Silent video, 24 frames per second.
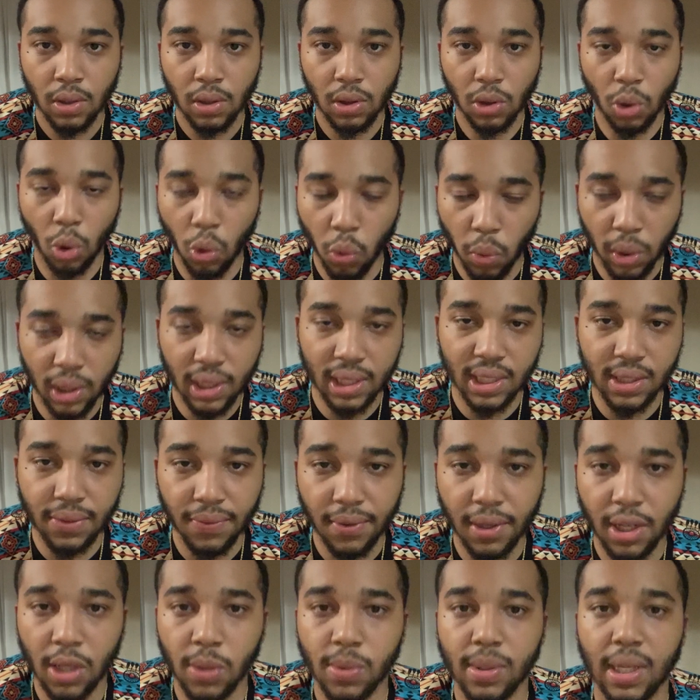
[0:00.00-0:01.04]
Lord willing, this
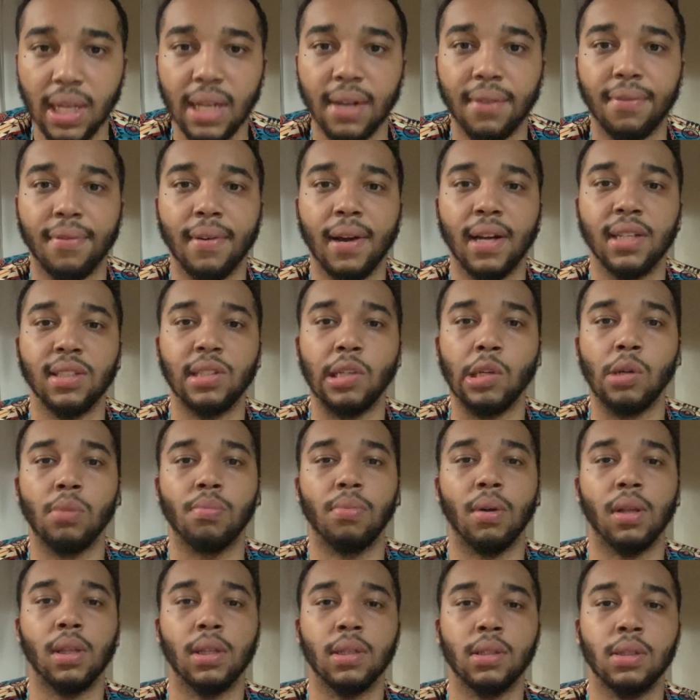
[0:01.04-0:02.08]
video is edifying to your
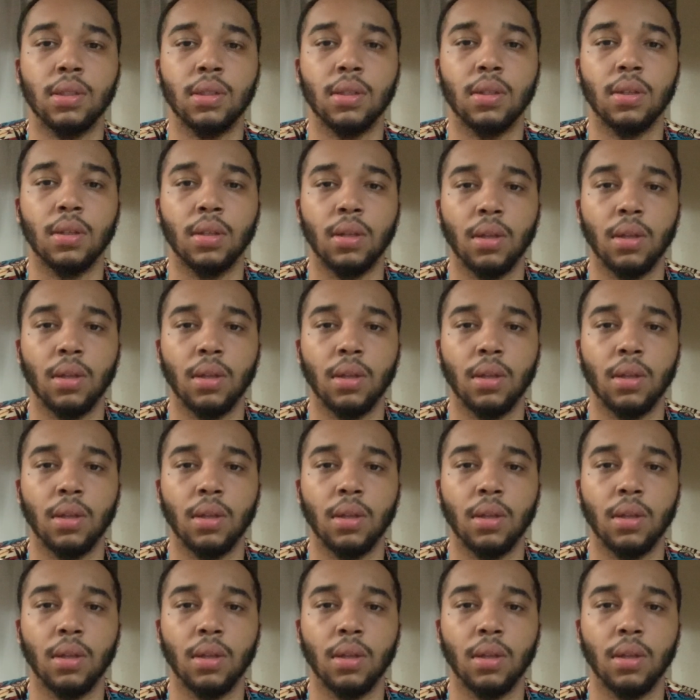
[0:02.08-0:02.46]
brothers.